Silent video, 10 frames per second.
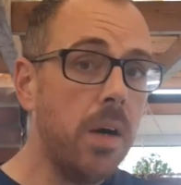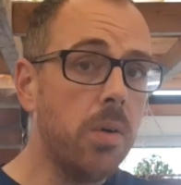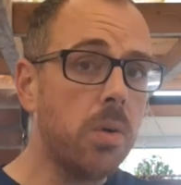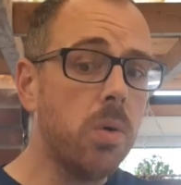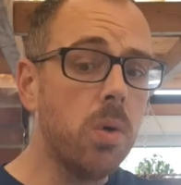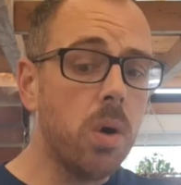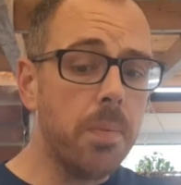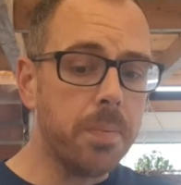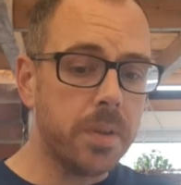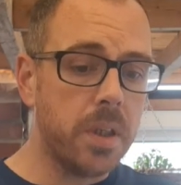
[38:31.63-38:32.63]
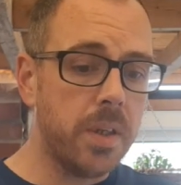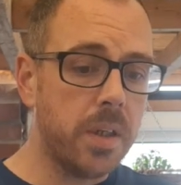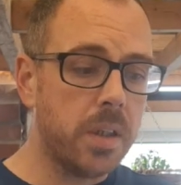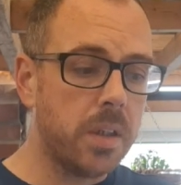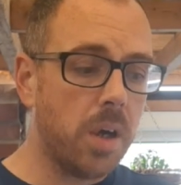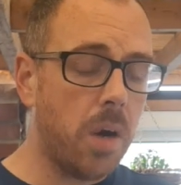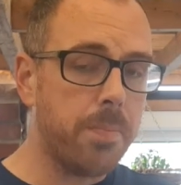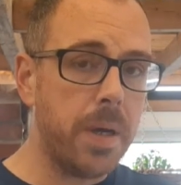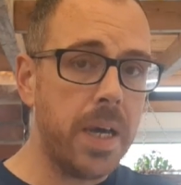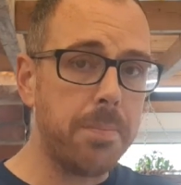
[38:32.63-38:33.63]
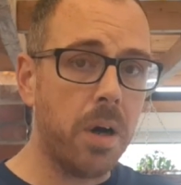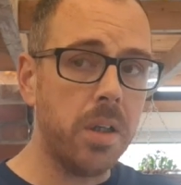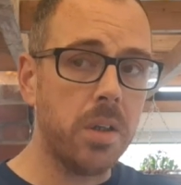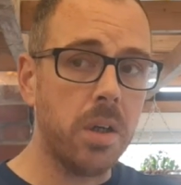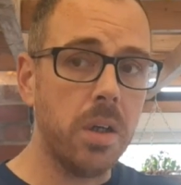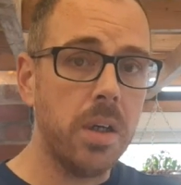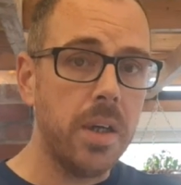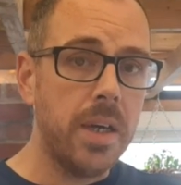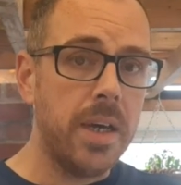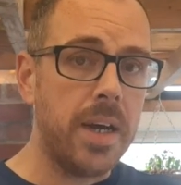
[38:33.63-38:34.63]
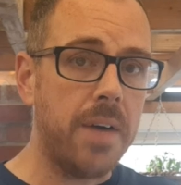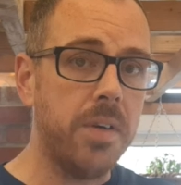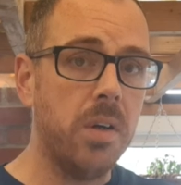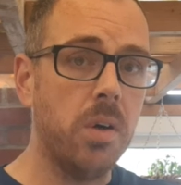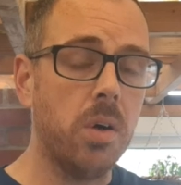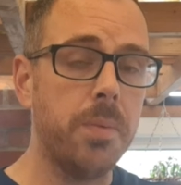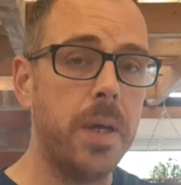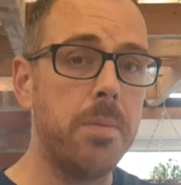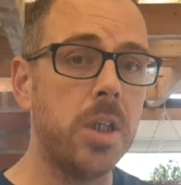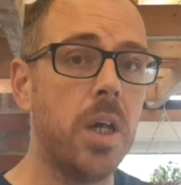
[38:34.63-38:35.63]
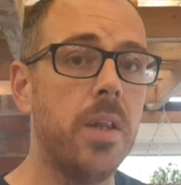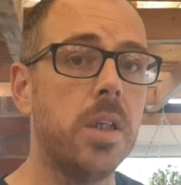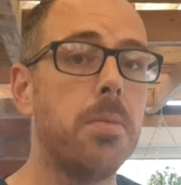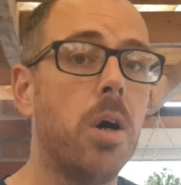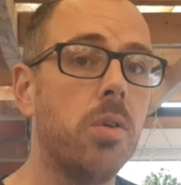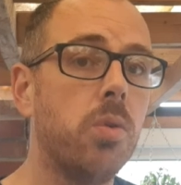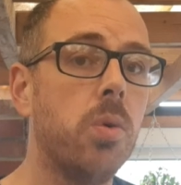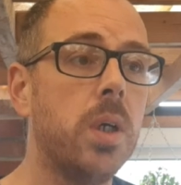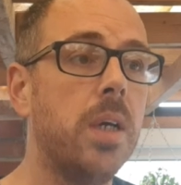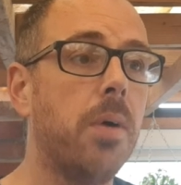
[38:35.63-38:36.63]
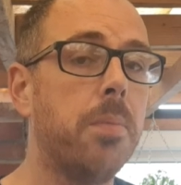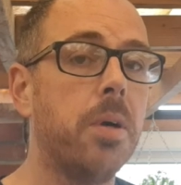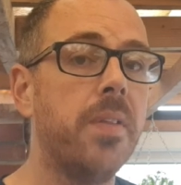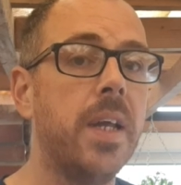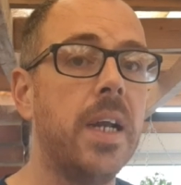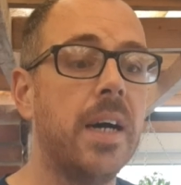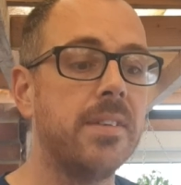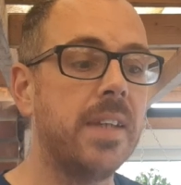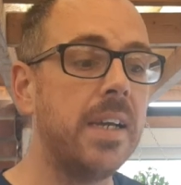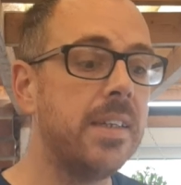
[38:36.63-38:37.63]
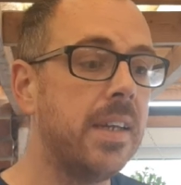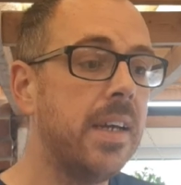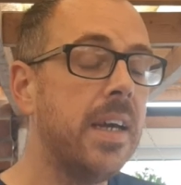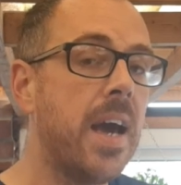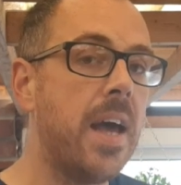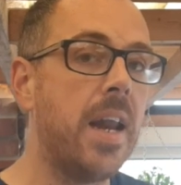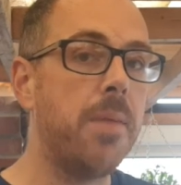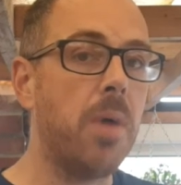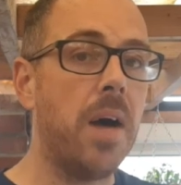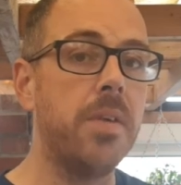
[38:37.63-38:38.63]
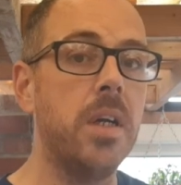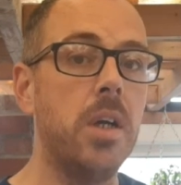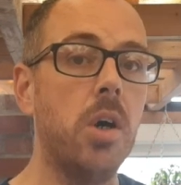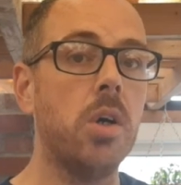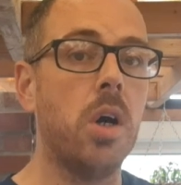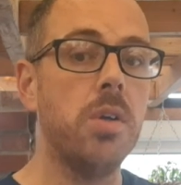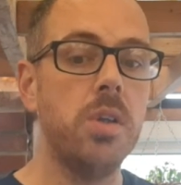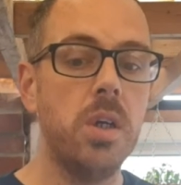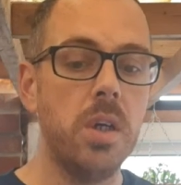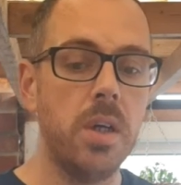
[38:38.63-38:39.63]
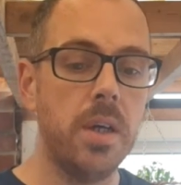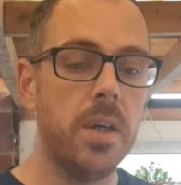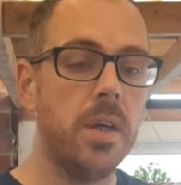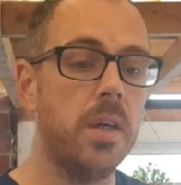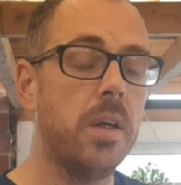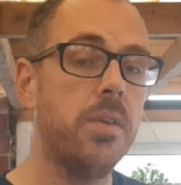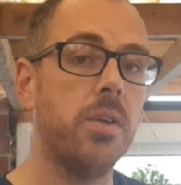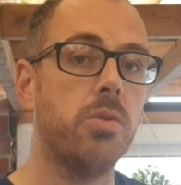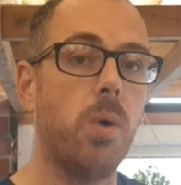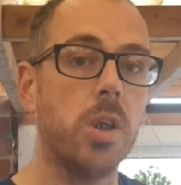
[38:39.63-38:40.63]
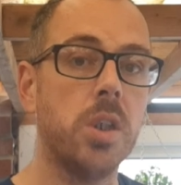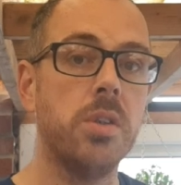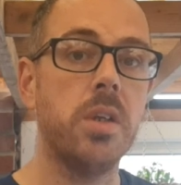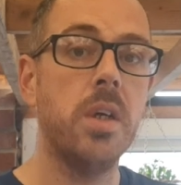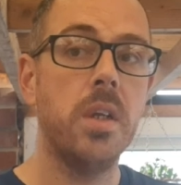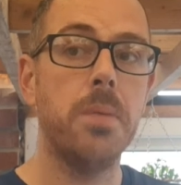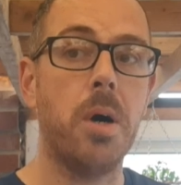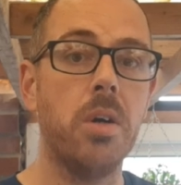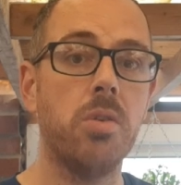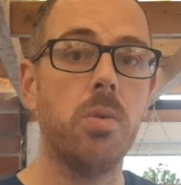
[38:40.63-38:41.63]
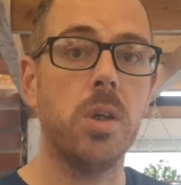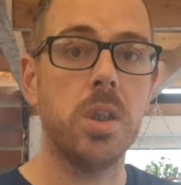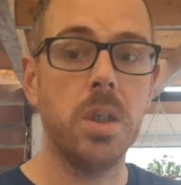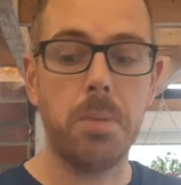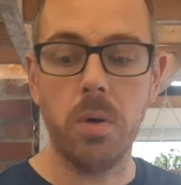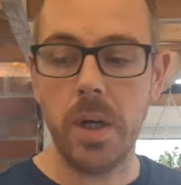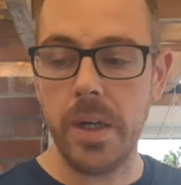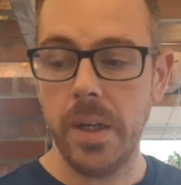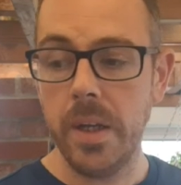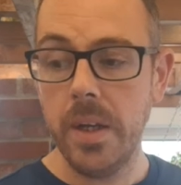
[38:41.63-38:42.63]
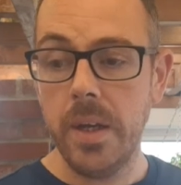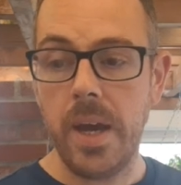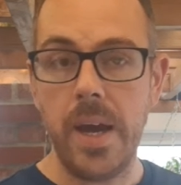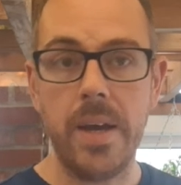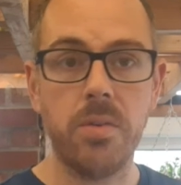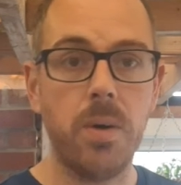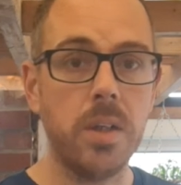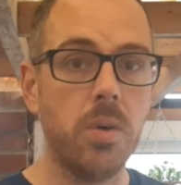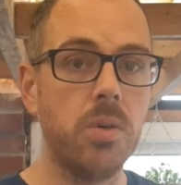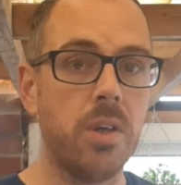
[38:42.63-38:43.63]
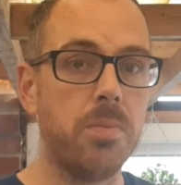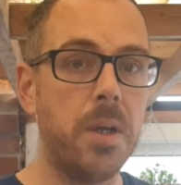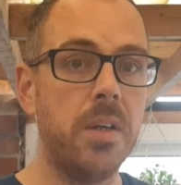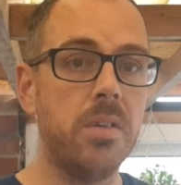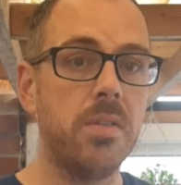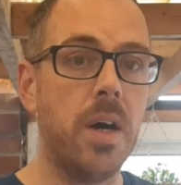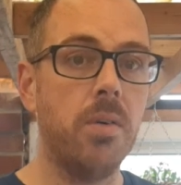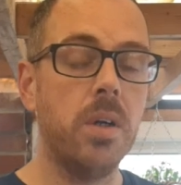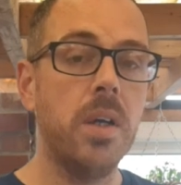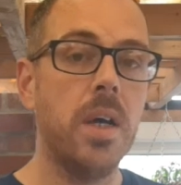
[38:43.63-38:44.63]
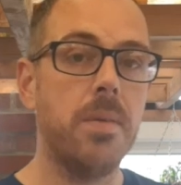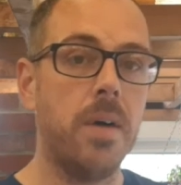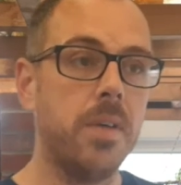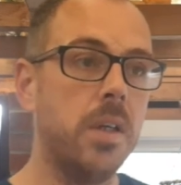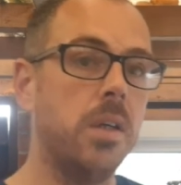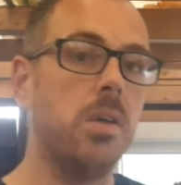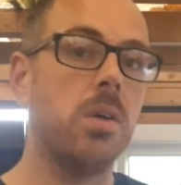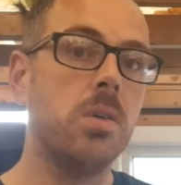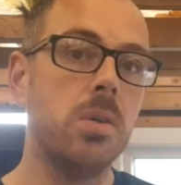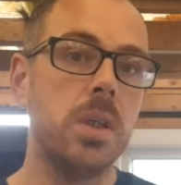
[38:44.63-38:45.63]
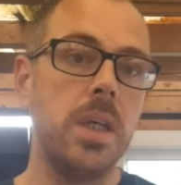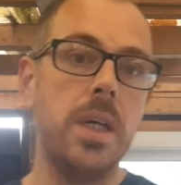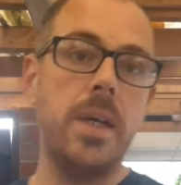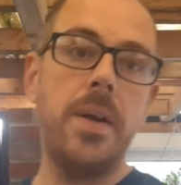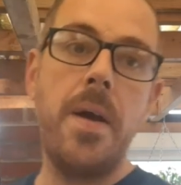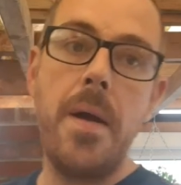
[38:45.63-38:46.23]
I'm going to go up to the top pony tunnel and have a little look up there, make sure the tomatoes are okay, what I put in there last night, and then we'll have a little look on the squashes, the butternut squash and the pumpkin. So what I do is I spin yours around and we'll have a little look, okay?